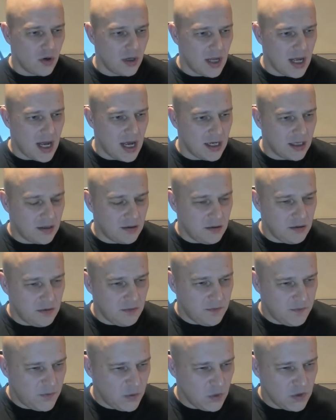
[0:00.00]
like
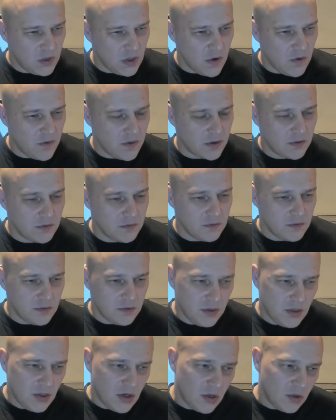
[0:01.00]
foot on the,
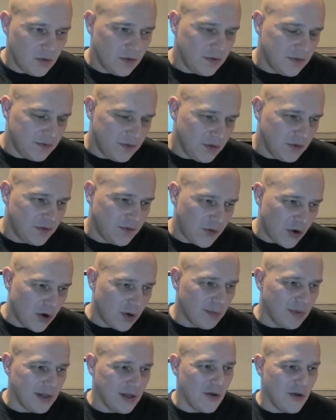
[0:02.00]
you know, foot
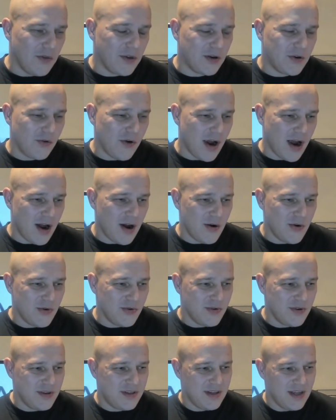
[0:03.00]
firmly on the
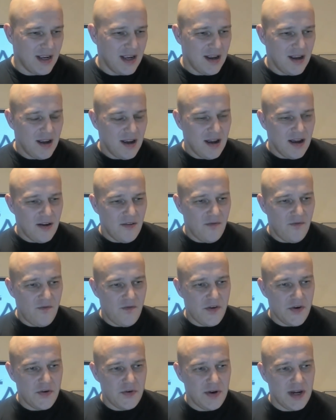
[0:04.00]
ground,
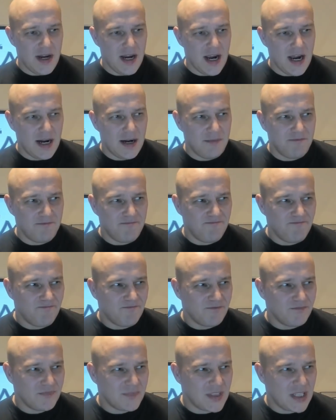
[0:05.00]
very um,
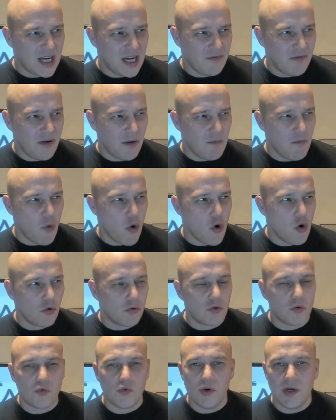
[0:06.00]
kind of a more
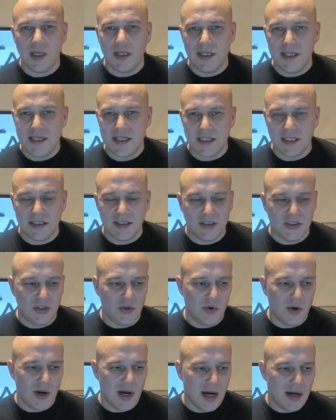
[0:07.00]
realistic
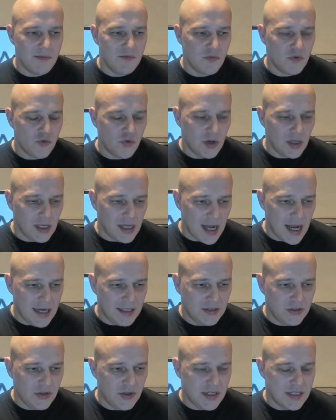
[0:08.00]
to uh, relate
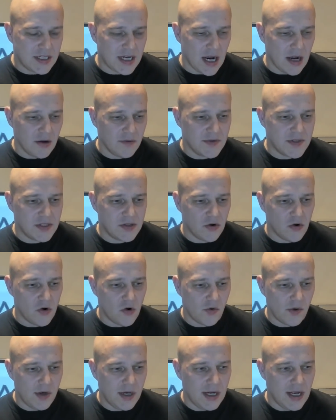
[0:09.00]
to this kind of
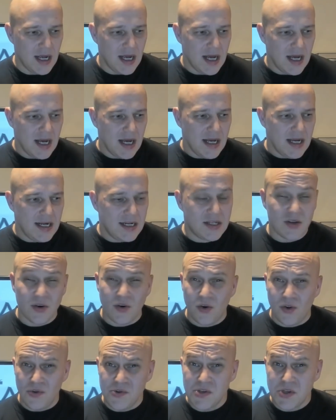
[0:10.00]
story. It's
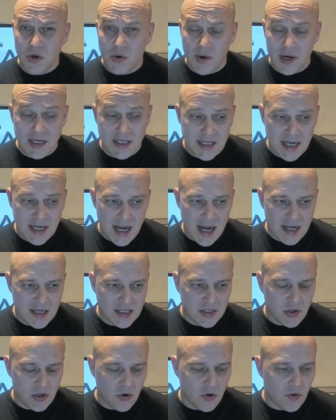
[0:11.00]
also a sad
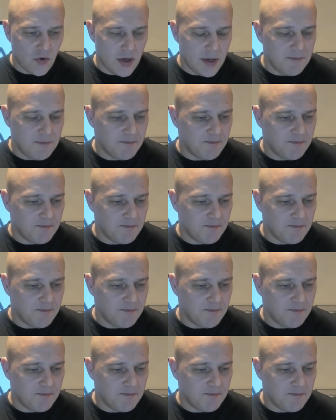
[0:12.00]
story,